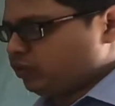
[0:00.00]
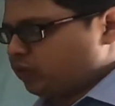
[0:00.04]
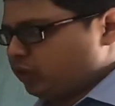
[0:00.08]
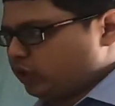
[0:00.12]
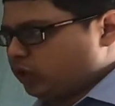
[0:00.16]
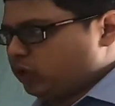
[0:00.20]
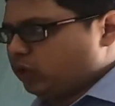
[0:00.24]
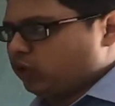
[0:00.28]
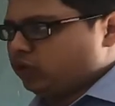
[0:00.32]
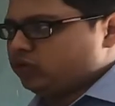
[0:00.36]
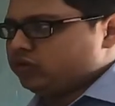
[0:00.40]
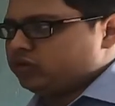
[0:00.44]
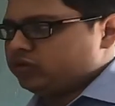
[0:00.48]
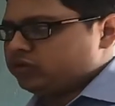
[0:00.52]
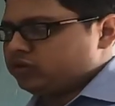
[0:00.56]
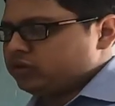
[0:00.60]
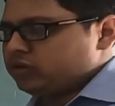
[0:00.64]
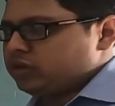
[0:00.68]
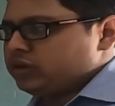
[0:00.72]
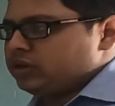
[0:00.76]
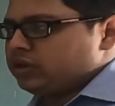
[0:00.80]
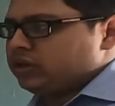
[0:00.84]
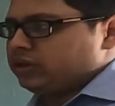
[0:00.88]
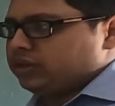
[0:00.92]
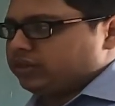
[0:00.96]
because
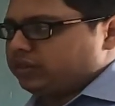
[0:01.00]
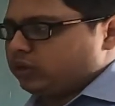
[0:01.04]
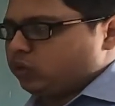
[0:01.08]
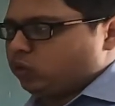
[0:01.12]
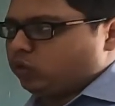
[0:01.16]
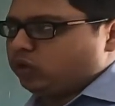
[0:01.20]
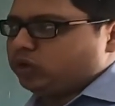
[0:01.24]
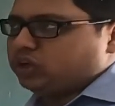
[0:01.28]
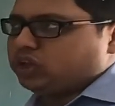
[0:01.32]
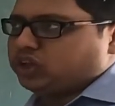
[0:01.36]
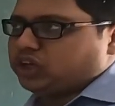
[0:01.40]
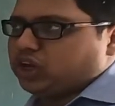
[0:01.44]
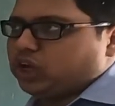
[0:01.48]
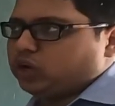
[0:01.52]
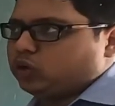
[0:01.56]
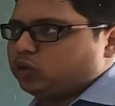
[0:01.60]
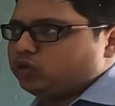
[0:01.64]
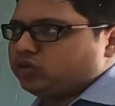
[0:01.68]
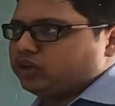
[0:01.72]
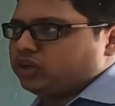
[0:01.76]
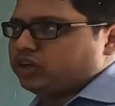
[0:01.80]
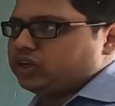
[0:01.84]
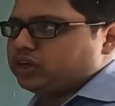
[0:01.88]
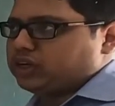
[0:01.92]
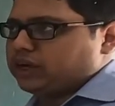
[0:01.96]
the word
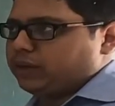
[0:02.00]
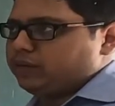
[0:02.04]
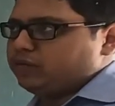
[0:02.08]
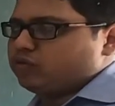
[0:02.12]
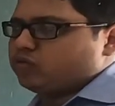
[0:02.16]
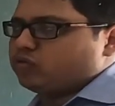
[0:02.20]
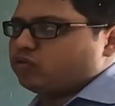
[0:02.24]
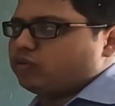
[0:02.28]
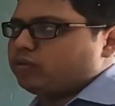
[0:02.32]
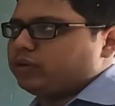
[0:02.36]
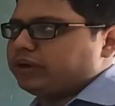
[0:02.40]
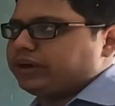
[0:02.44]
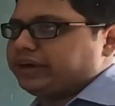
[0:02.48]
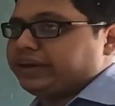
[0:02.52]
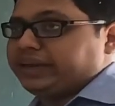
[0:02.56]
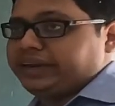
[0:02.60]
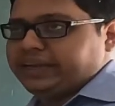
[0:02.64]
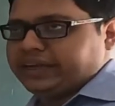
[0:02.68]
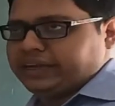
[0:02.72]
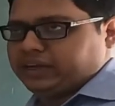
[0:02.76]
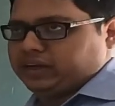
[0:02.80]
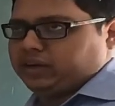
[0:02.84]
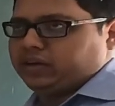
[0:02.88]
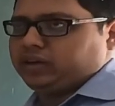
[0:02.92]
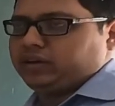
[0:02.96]
chalcogen comes from a
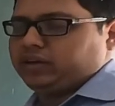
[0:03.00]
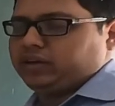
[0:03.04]
Greek